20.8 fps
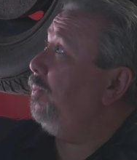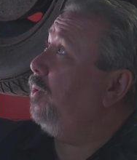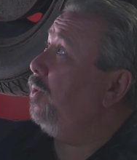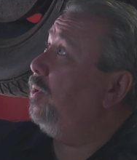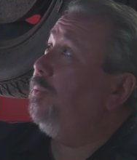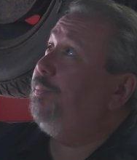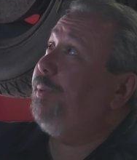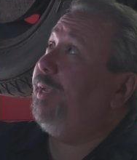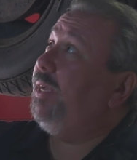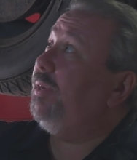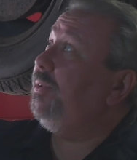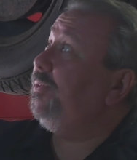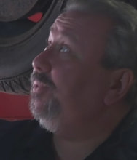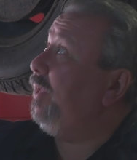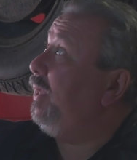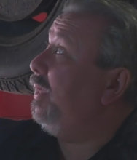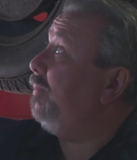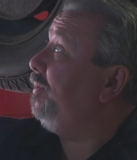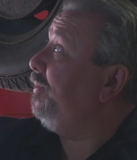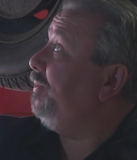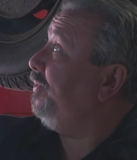oil pan as
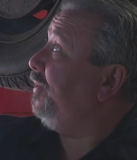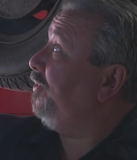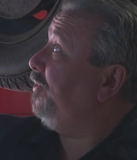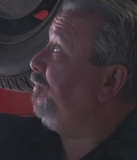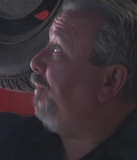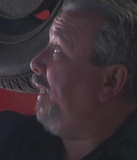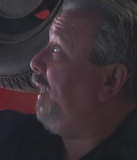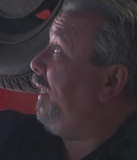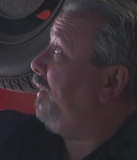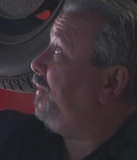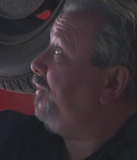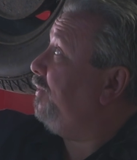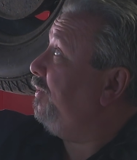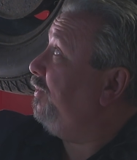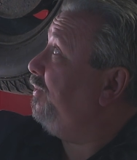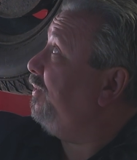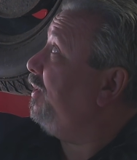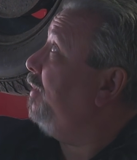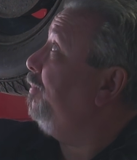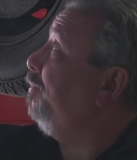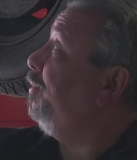the Hemi 6-packs
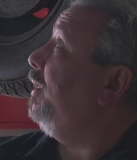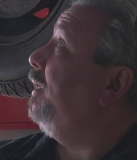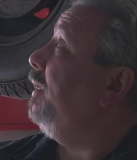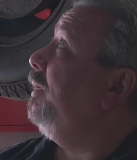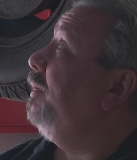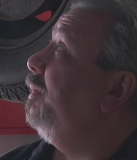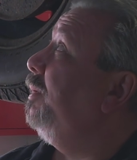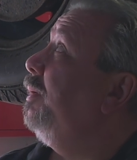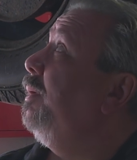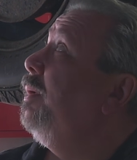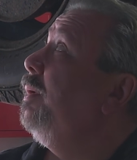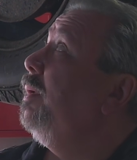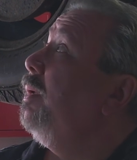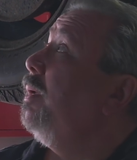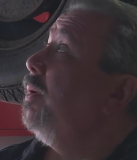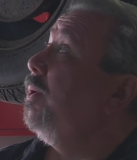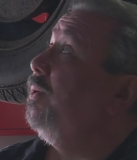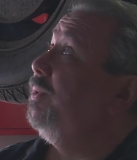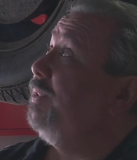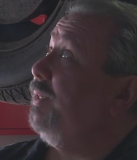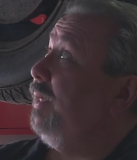and skid plate,
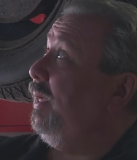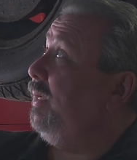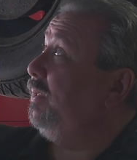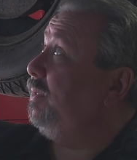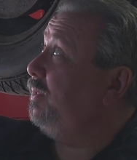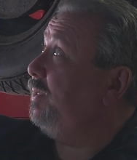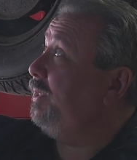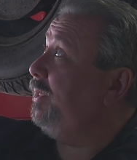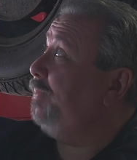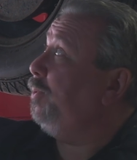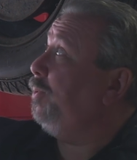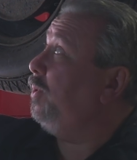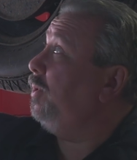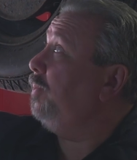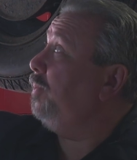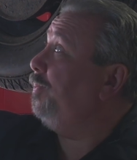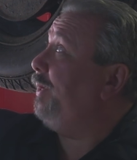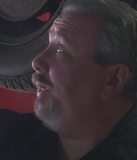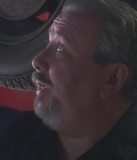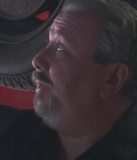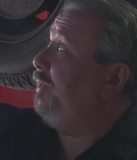because it had the deep
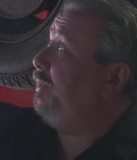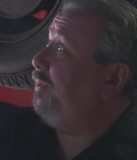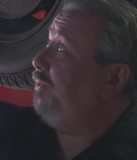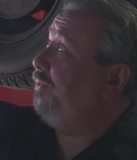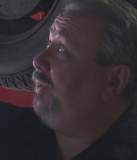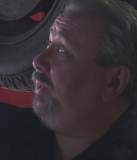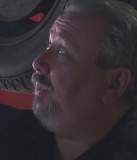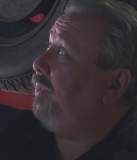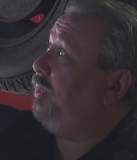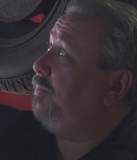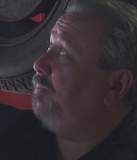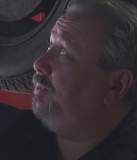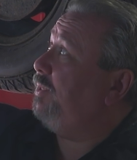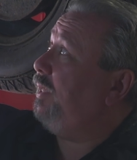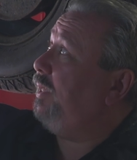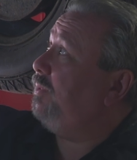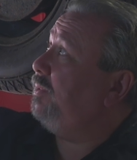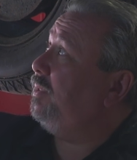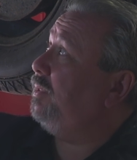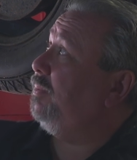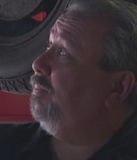oil pan. You can see it comes
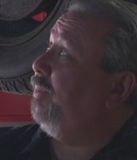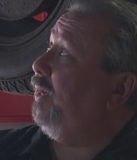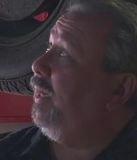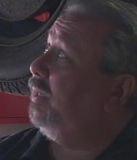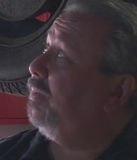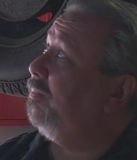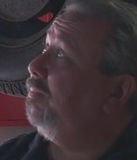down to the bottom.